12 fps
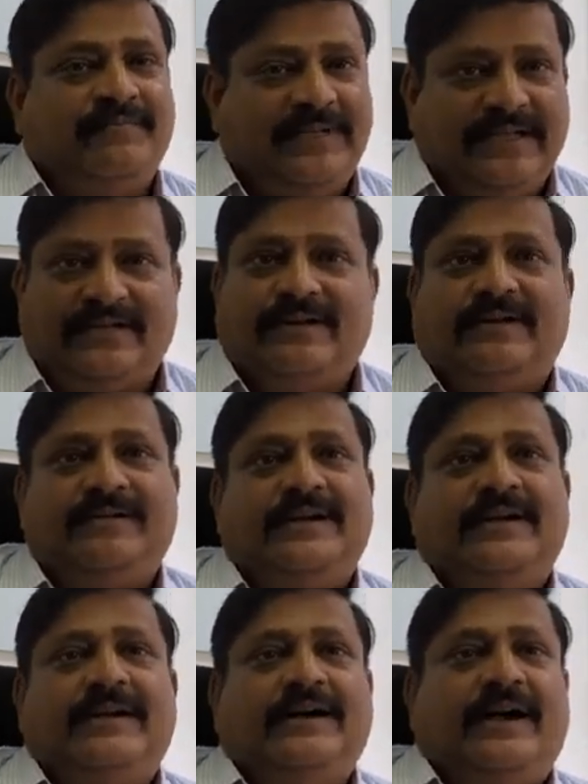That's all.
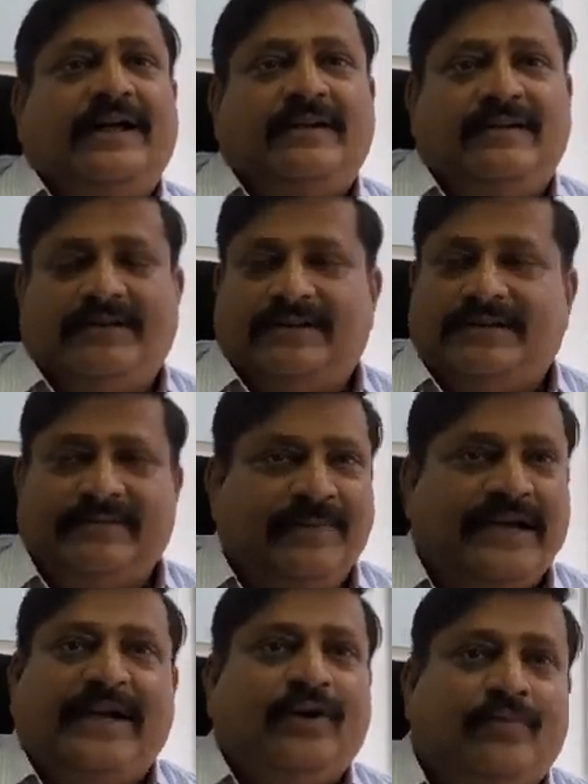And it's a
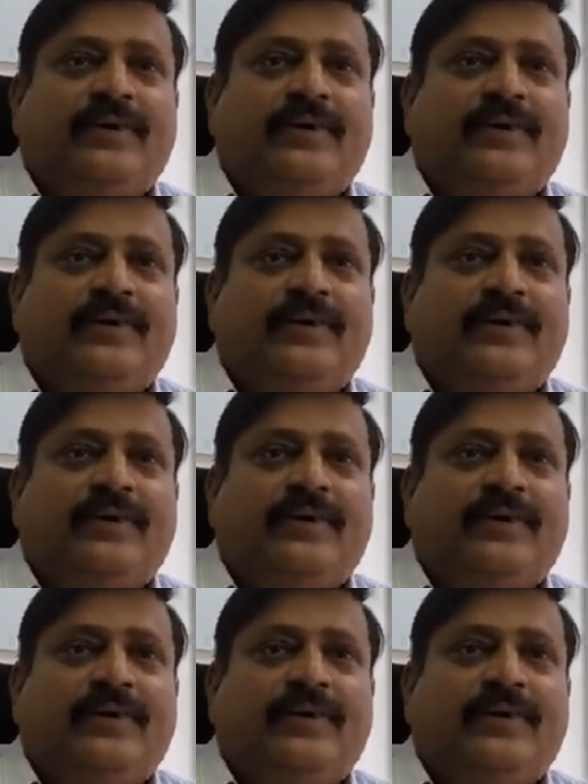big eye